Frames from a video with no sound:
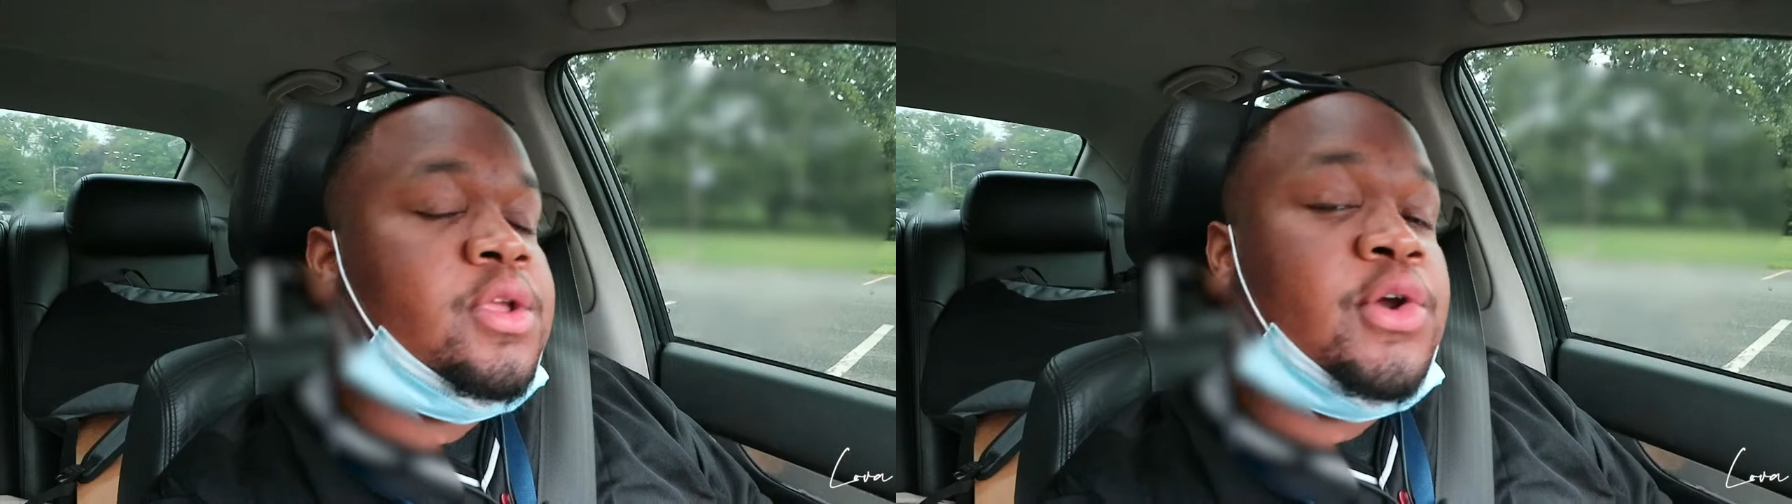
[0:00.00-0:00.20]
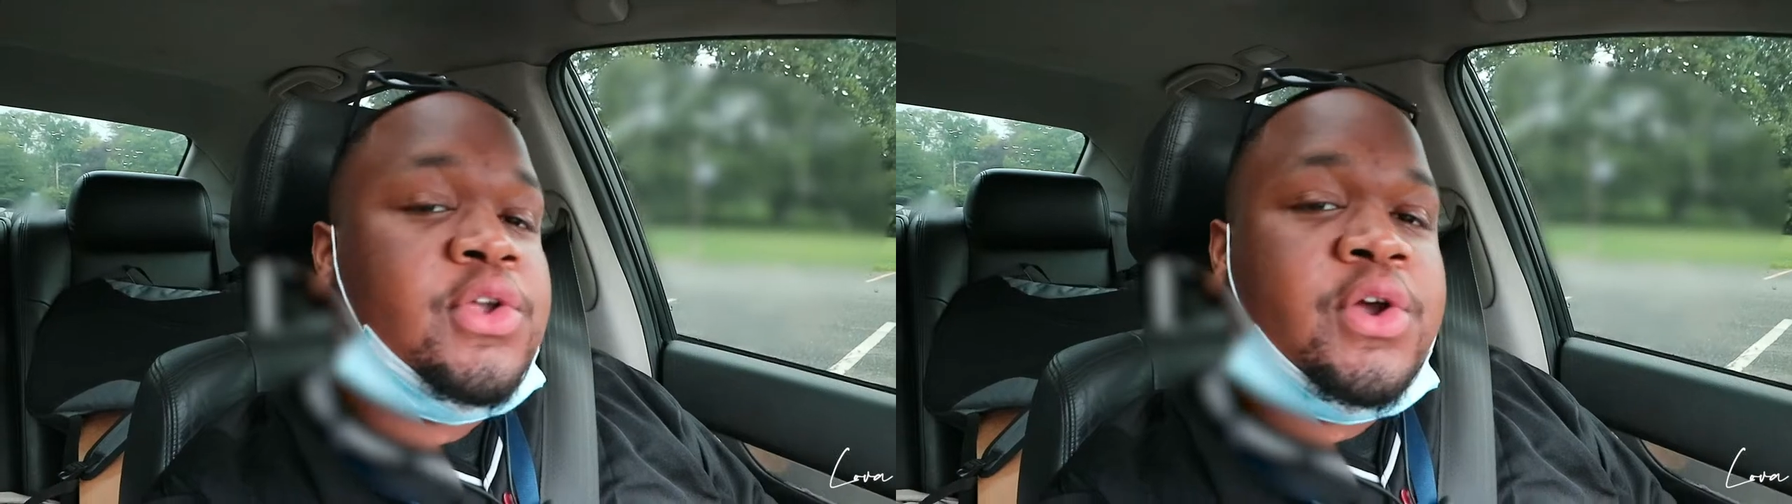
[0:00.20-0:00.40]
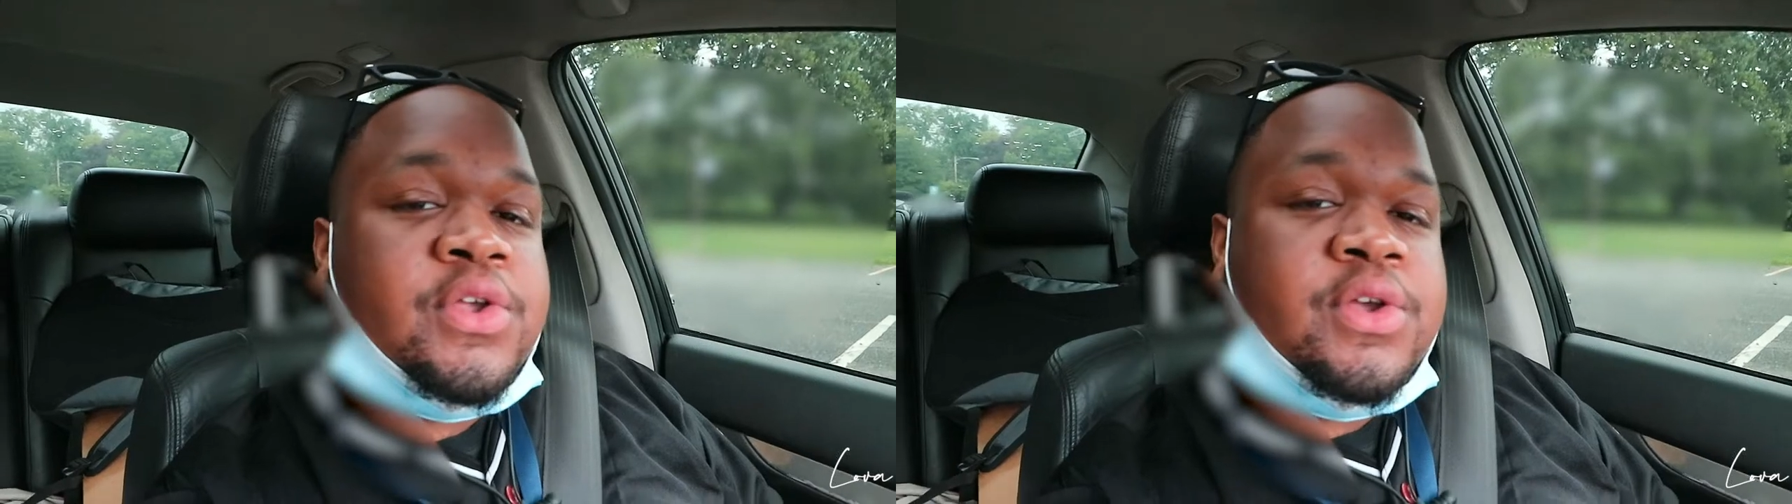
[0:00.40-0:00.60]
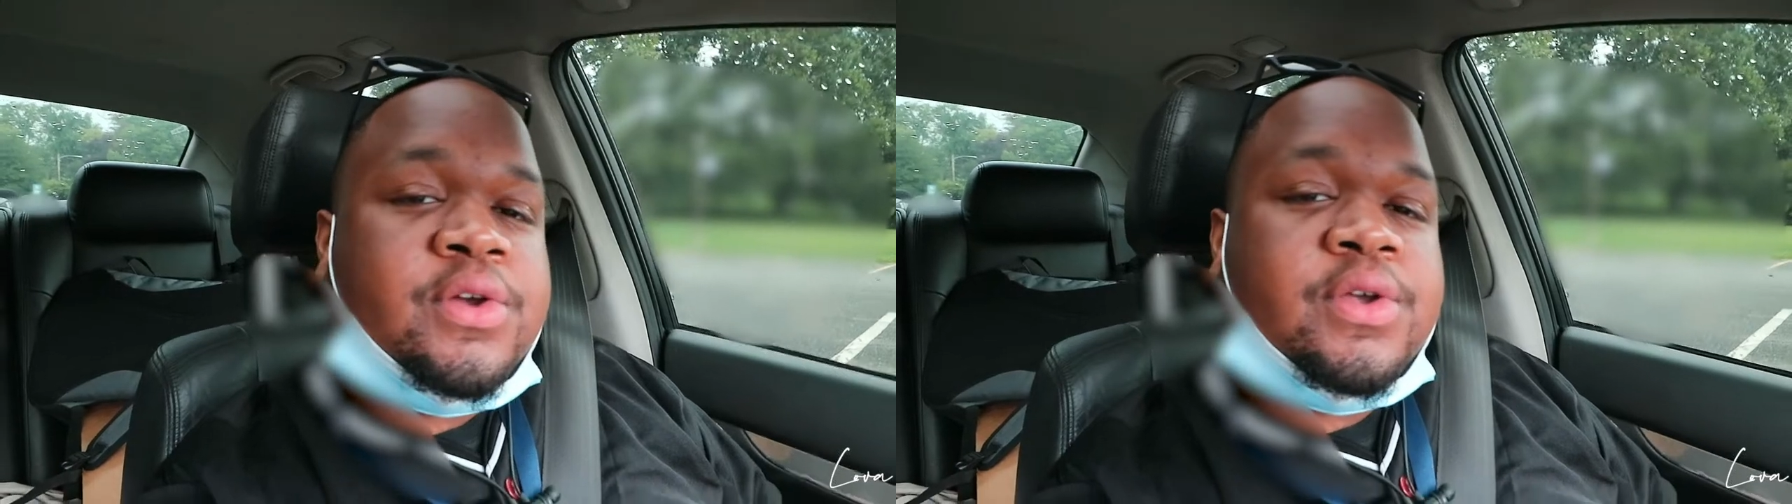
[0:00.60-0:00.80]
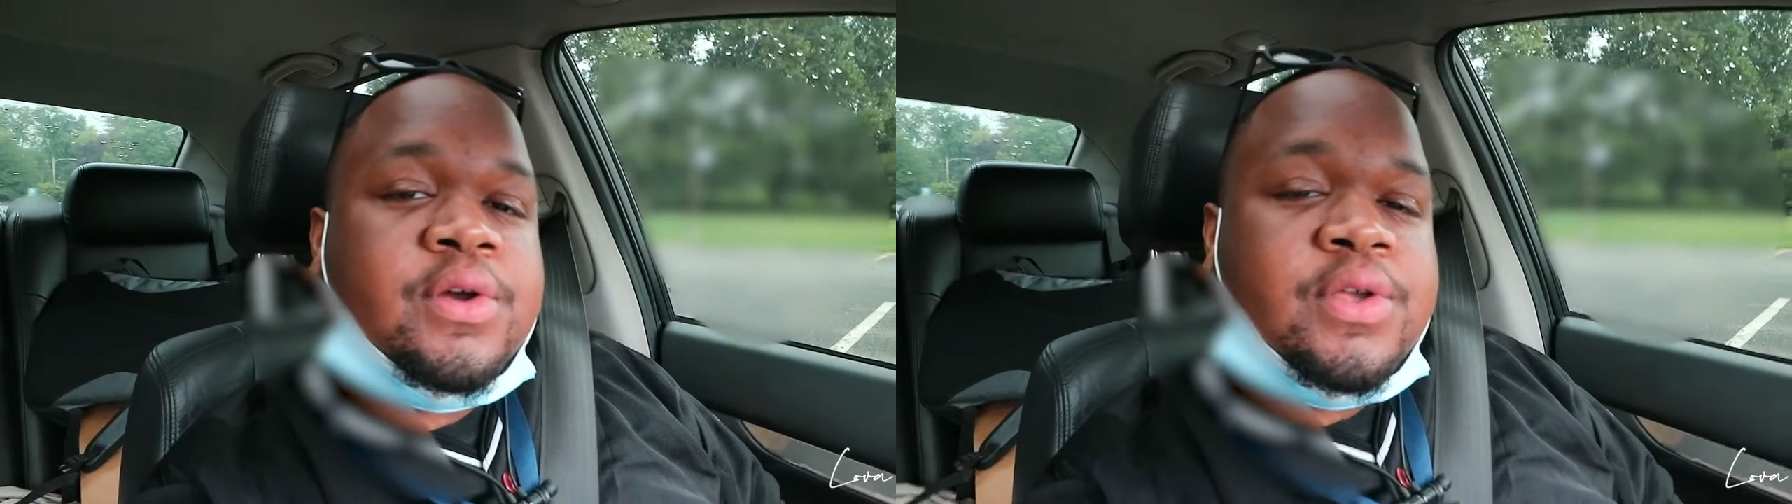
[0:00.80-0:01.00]
Yo, yo,
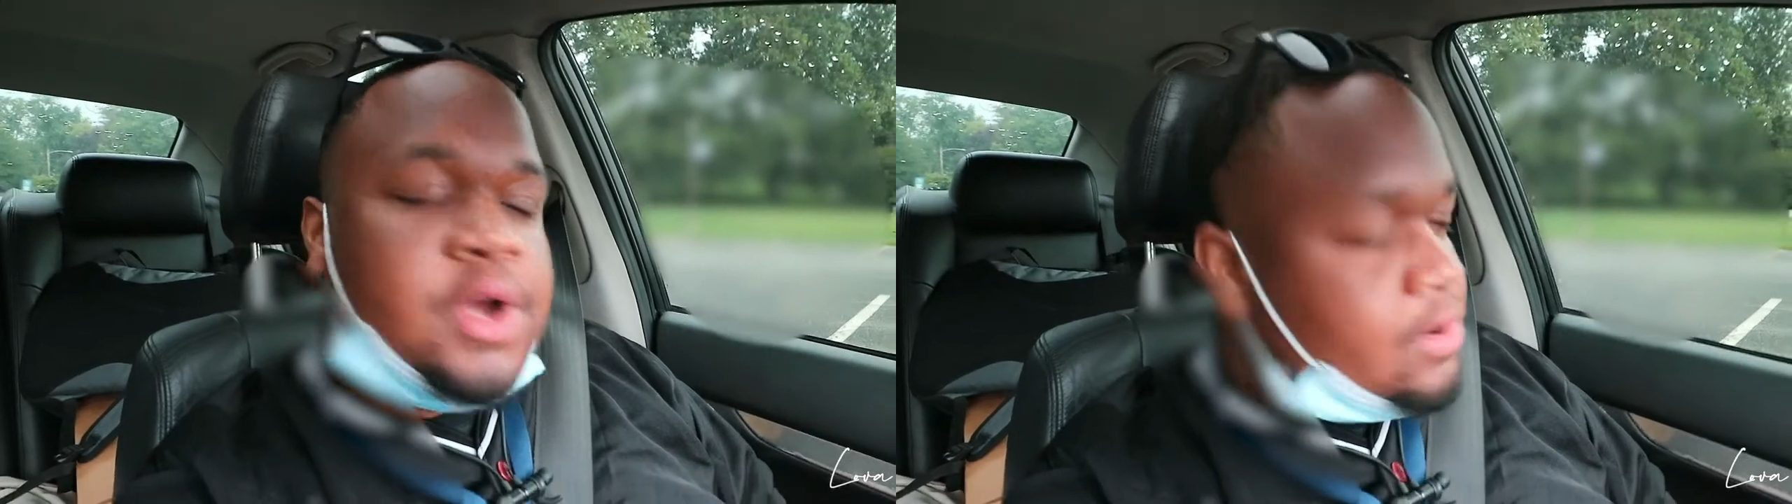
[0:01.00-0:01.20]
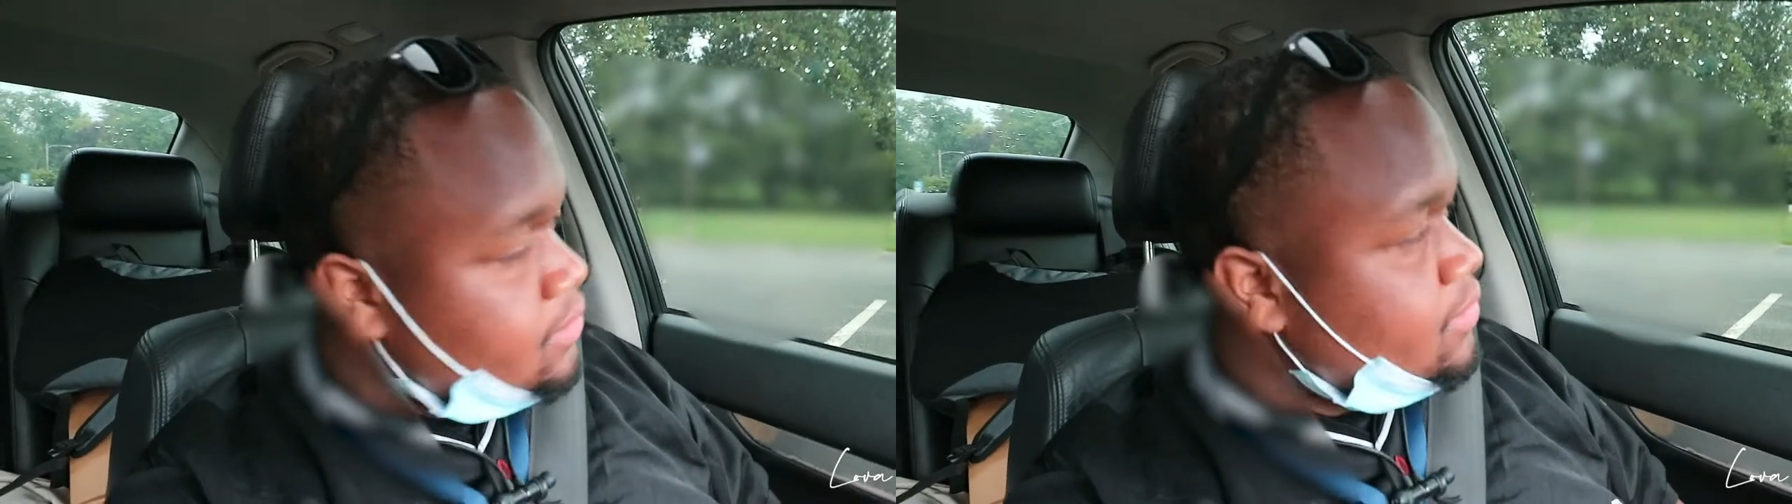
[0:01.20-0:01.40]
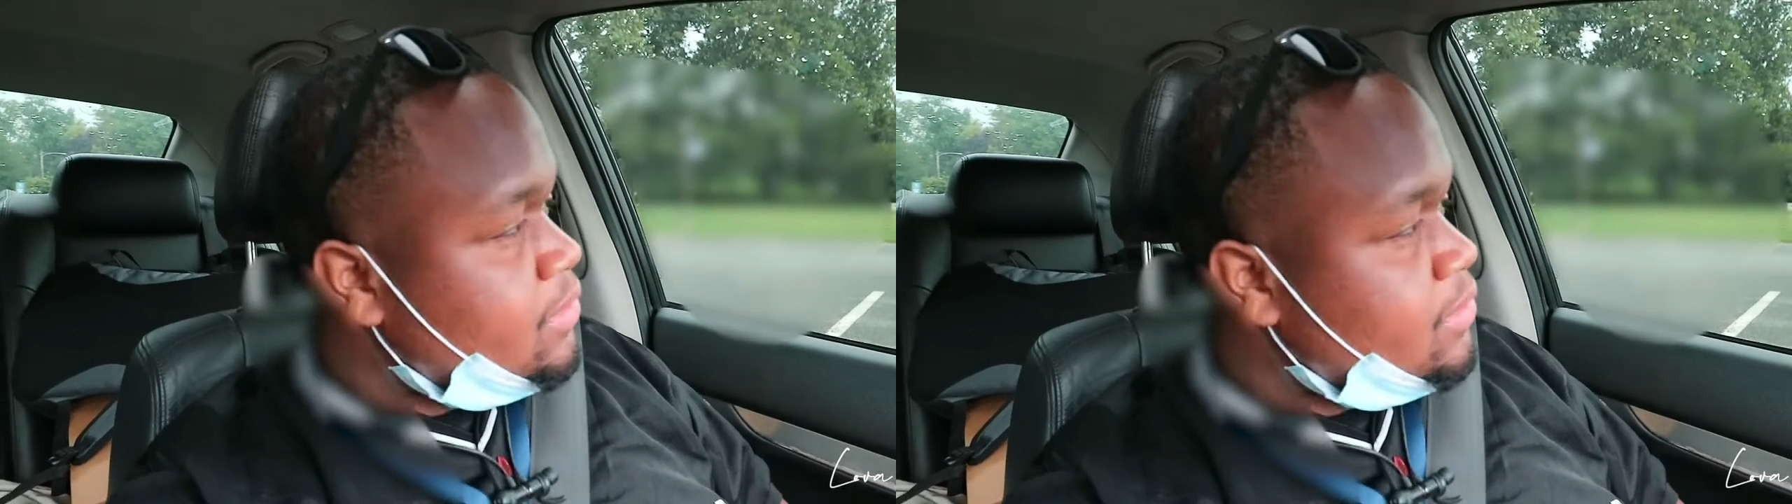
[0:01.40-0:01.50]
yo, yo, yo.